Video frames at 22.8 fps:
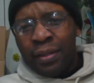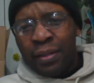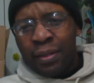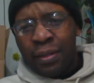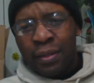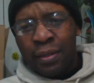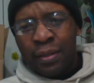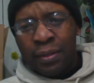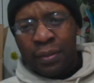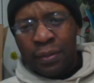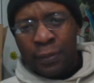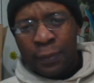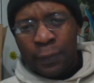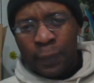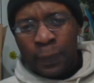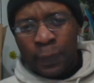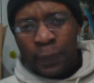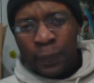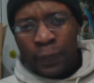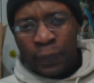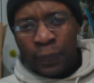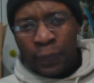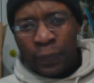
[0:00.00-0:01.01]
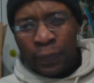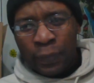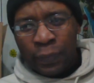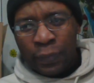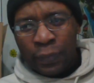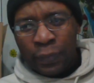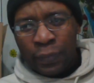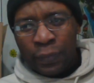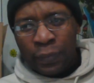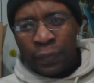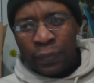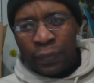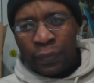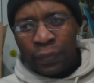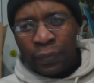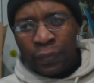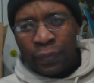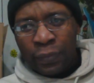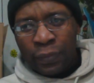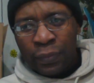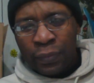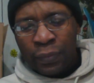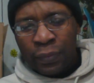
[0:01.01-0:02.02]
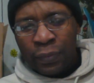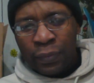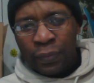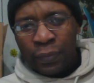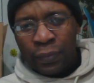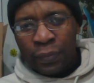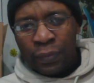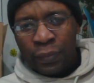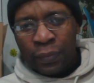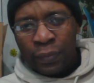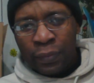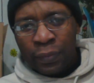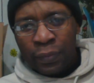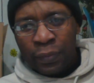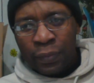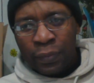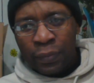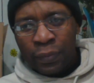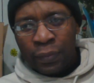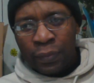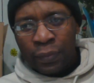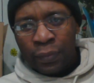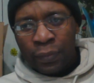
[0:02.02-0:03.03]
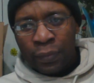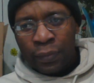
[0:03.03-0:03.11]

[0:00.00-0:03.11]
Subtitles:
(no one is talking)